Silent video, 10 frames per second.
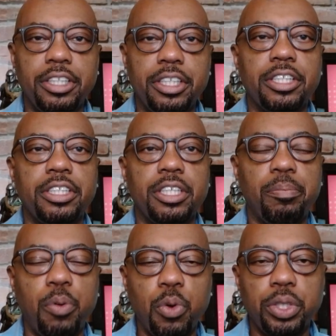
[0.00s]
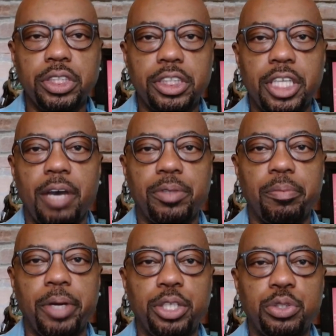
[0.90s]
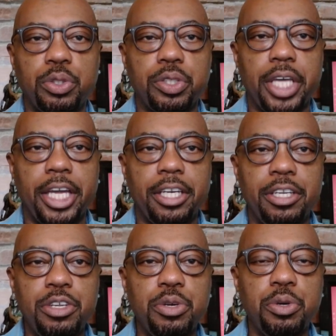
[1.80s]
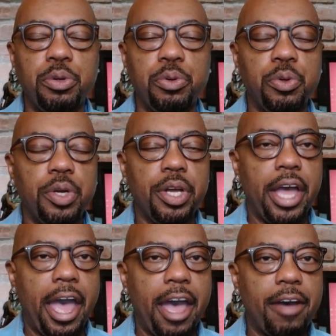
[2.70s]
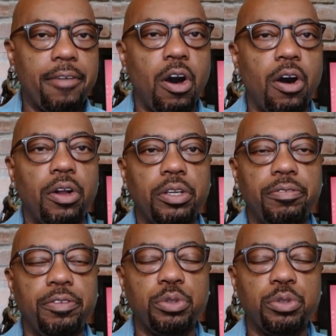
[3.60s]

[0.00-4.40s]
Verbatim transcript: is an important step to make sure that you have all of your